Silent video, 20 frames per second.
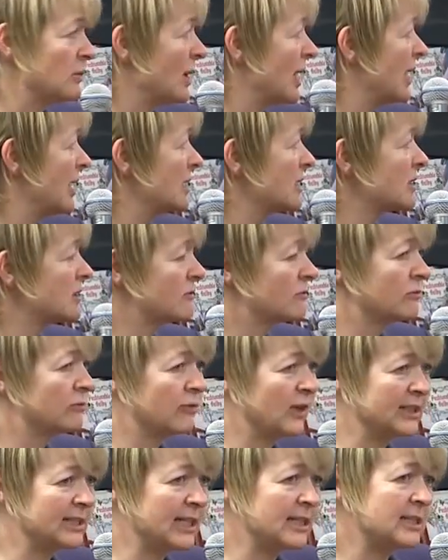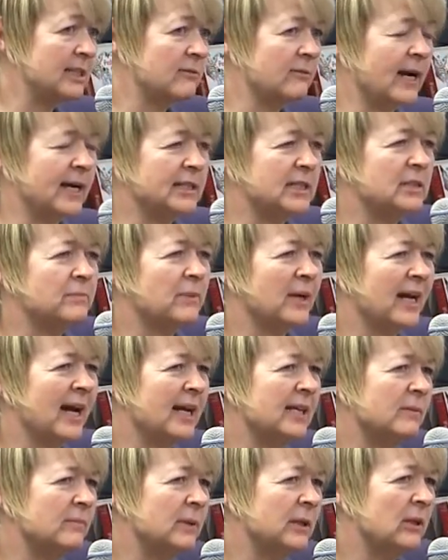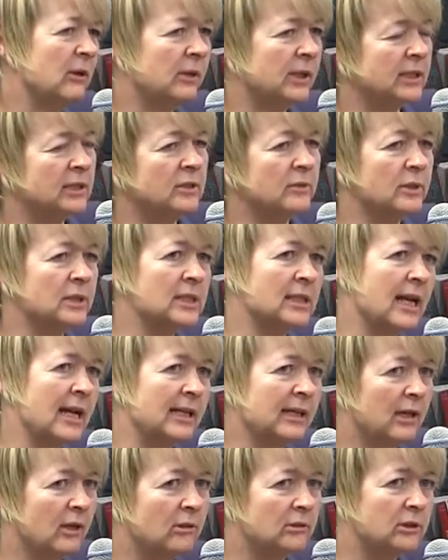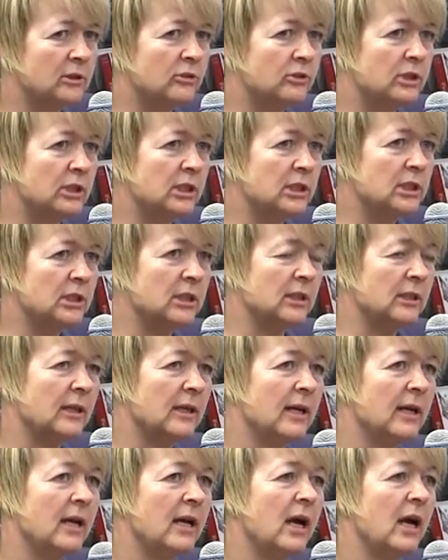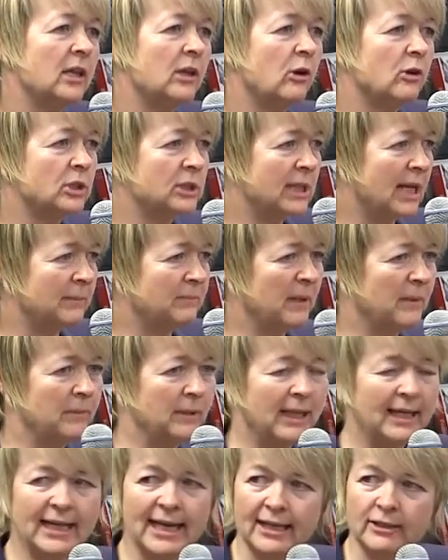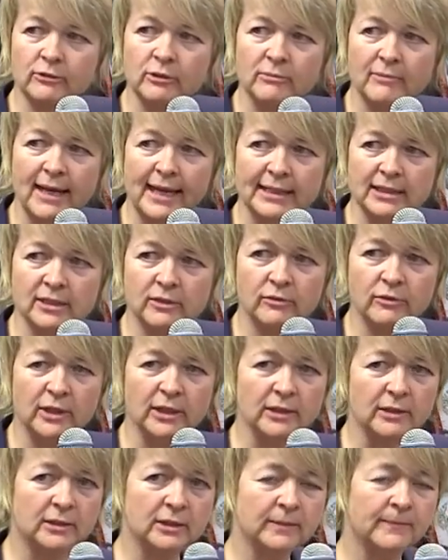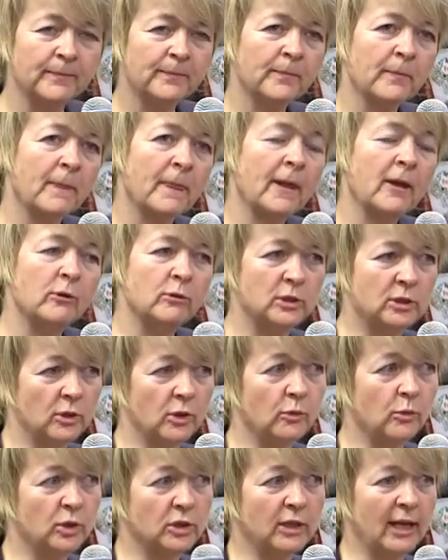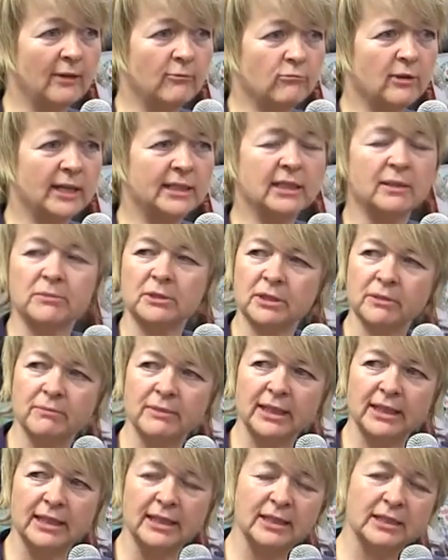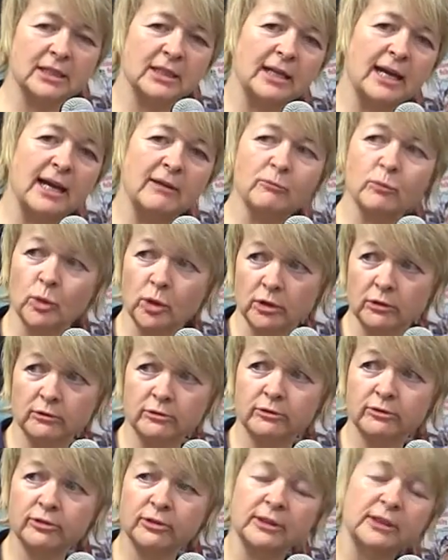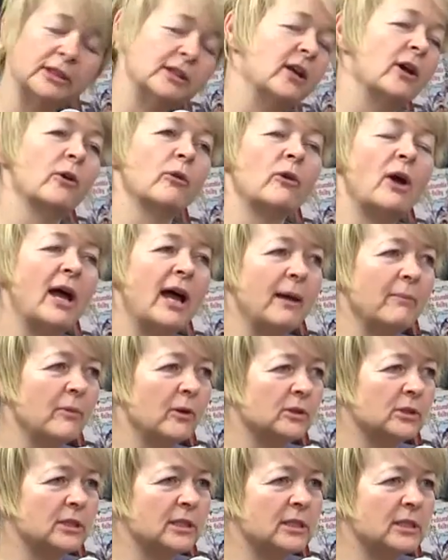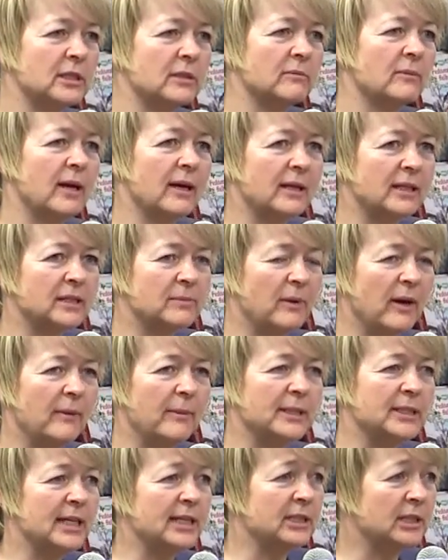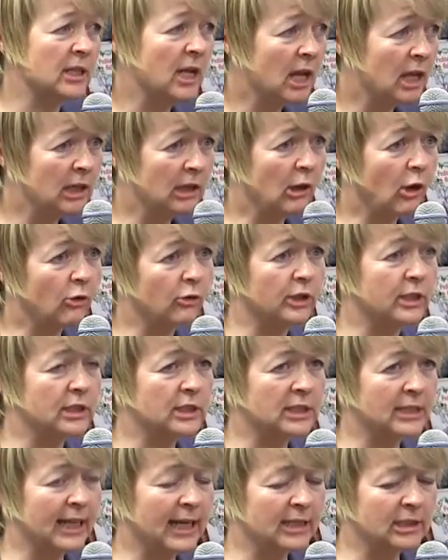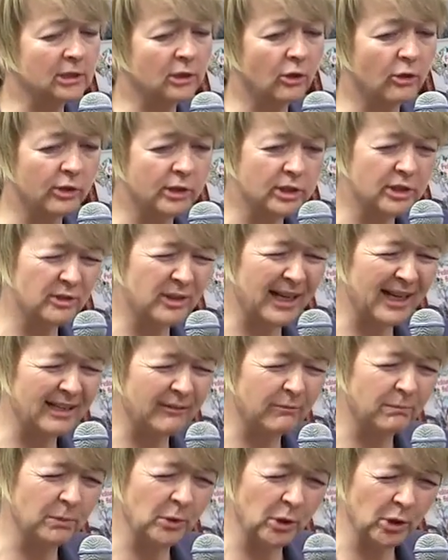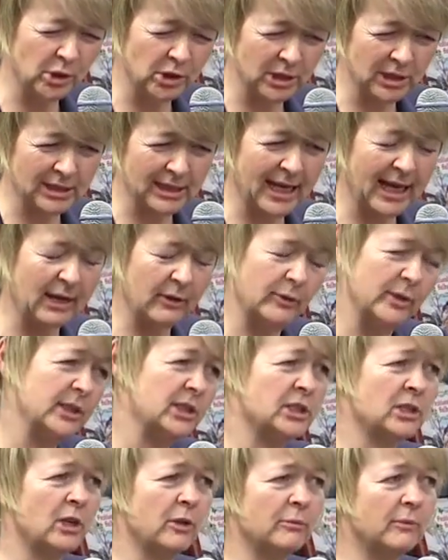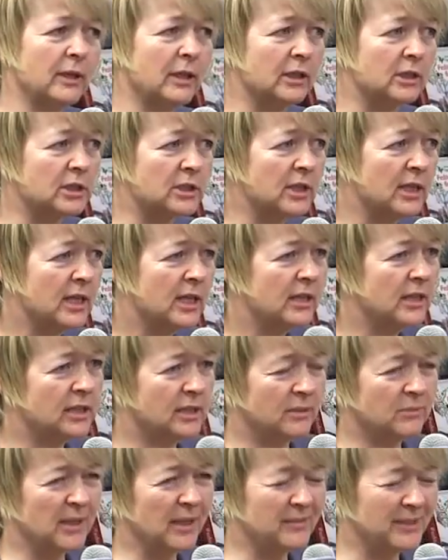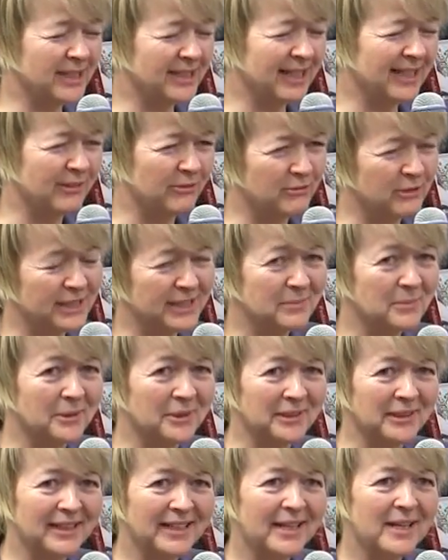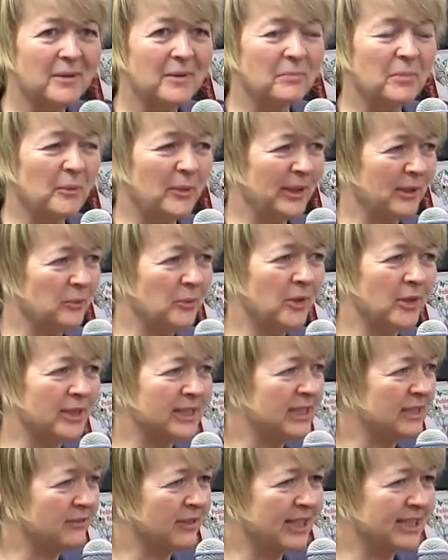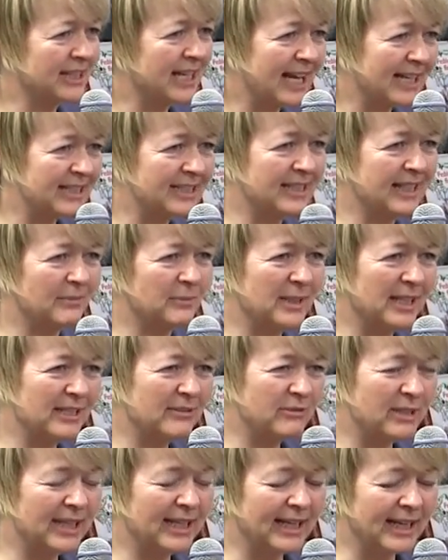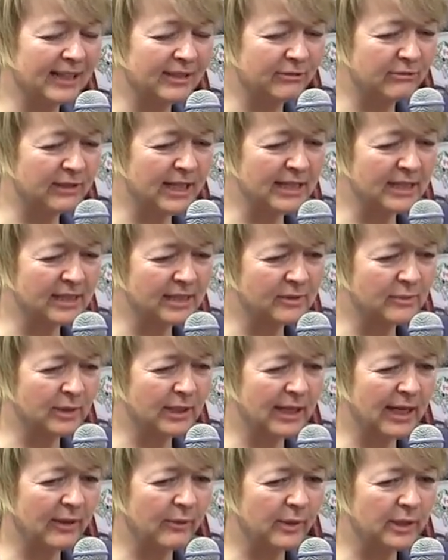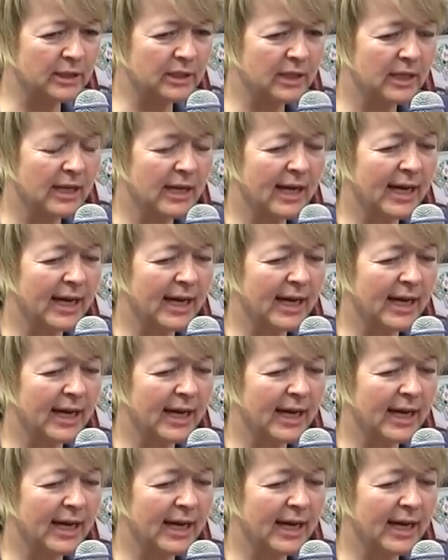Wells, fantastic writers, but kind of belonging to a slightly older tradition, mm-hmm. alongside people like Katherine mm-hmm. Mansfield, mm-hmm. who's who was like right up to the minute, and Woolf, you know, high modernism, experimentation. Lawrence, D.H. Lawrence, who kind of pushes language so much that sometimes it's kind of risible, but when it works, it's fantastic. Mm-hmm. But he mm-hmm. really kind of wrestles with language.